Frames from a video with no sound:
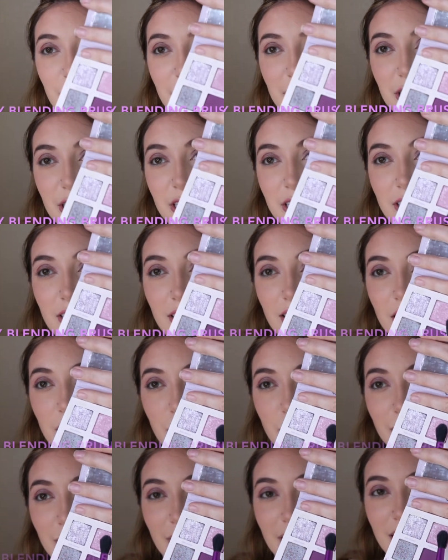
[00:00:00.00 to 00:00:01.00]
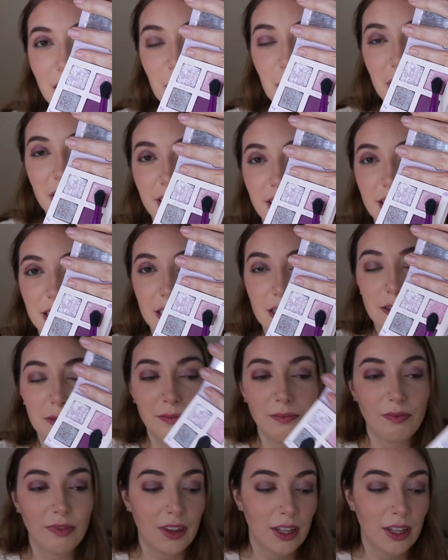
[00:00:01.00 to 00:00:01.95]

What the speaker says: which is this one right up here.